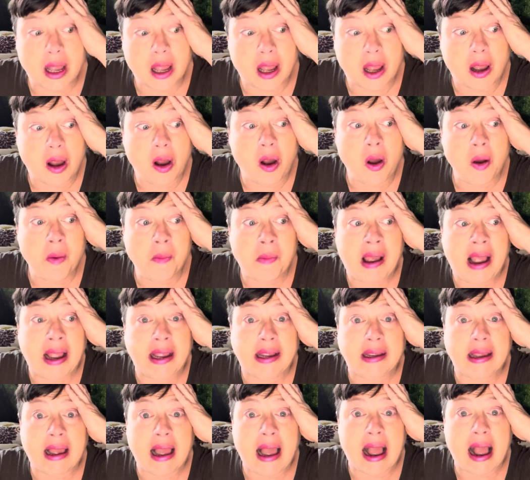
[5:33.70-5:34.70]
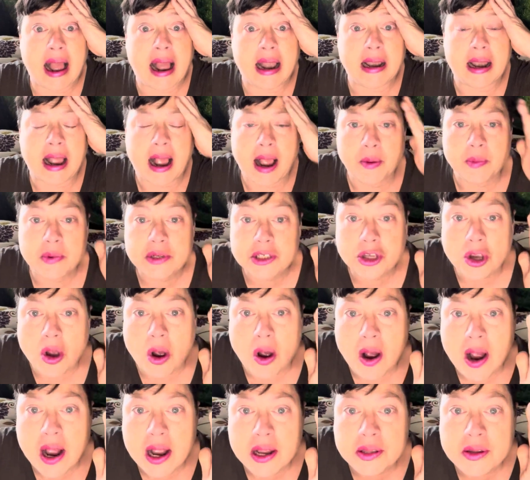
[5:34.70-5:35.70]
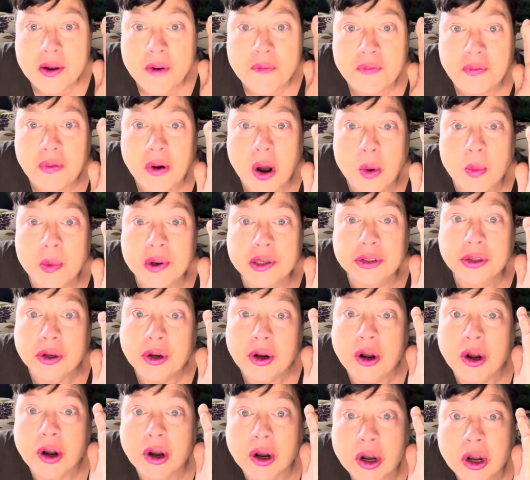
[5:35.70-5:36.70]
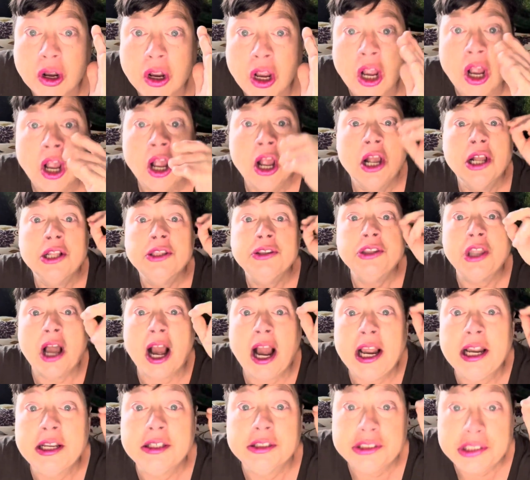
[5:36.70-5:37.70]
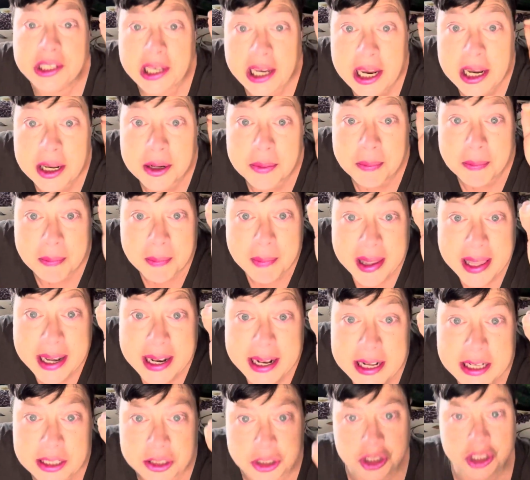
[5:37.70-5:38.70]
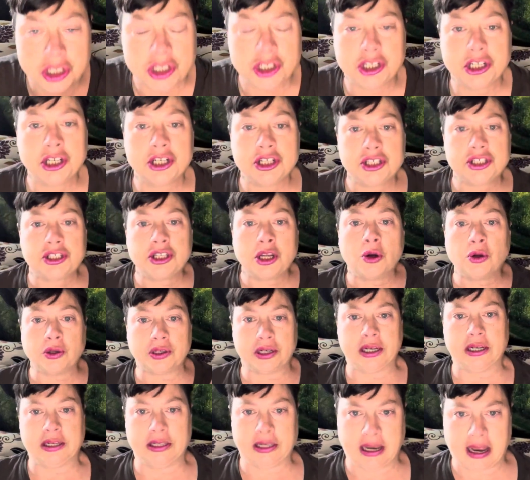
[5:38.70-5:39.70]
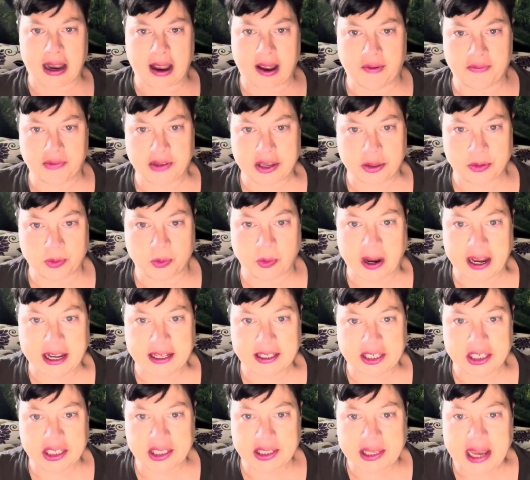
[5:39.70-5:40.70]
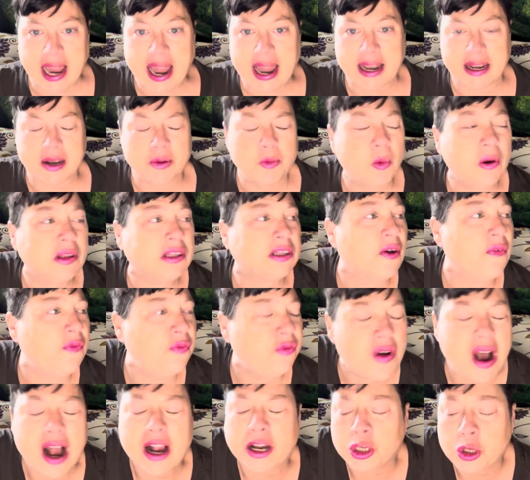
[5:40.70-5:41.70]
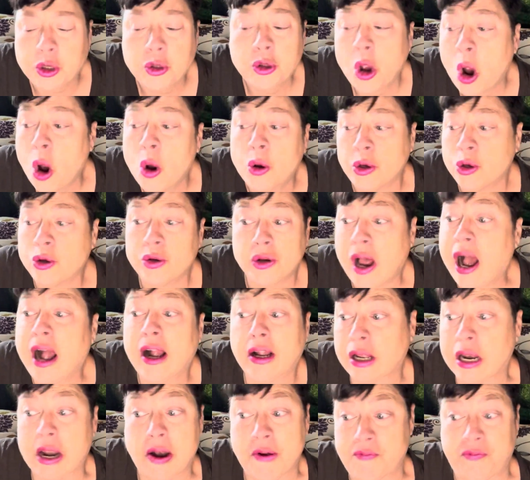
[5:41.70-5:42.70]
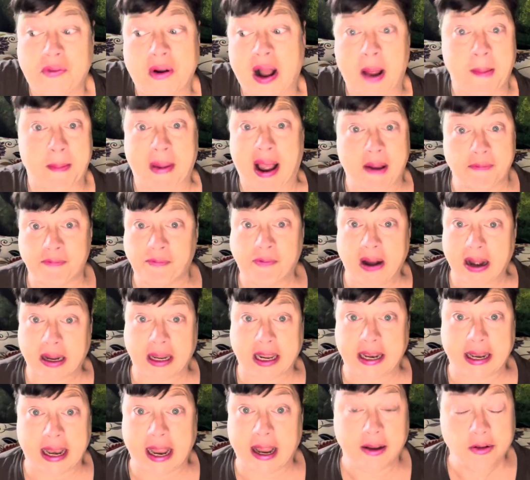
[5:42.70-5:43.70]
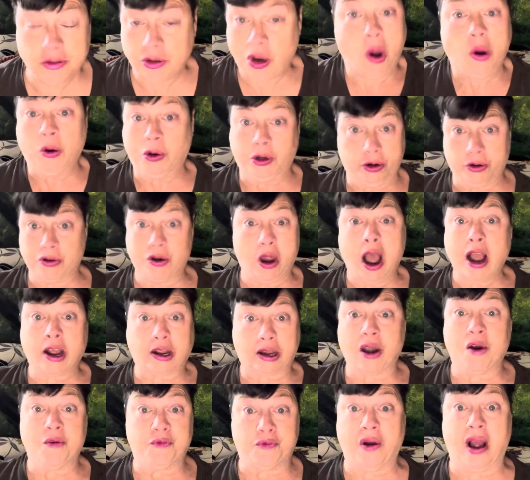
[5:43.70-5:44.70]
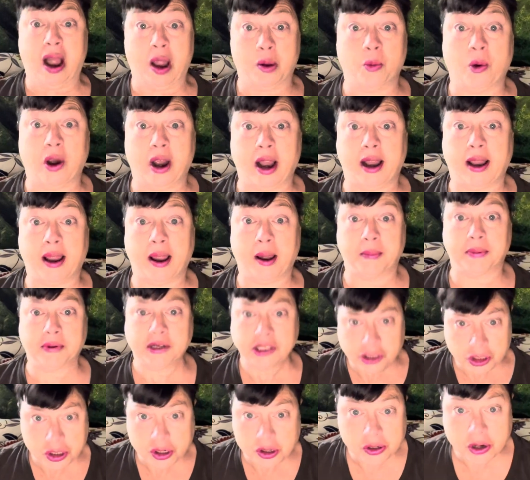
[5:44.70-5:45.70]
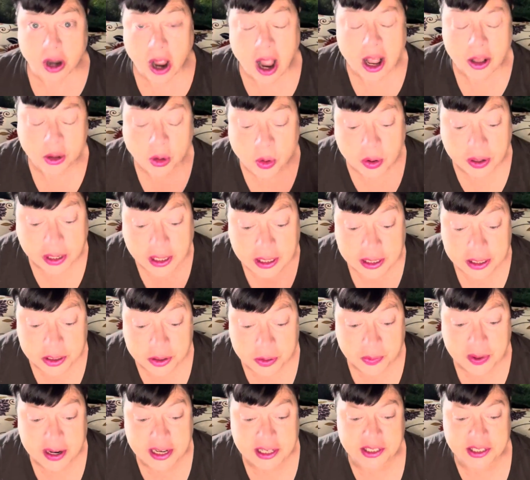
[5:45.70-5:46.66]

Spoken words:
oh my God. I was on the phone with her 19 minutes and she still didn't have the right state. What the fuck? No, you're not going to find my fucking. No, you're not going to find where I am because you're not looking in the right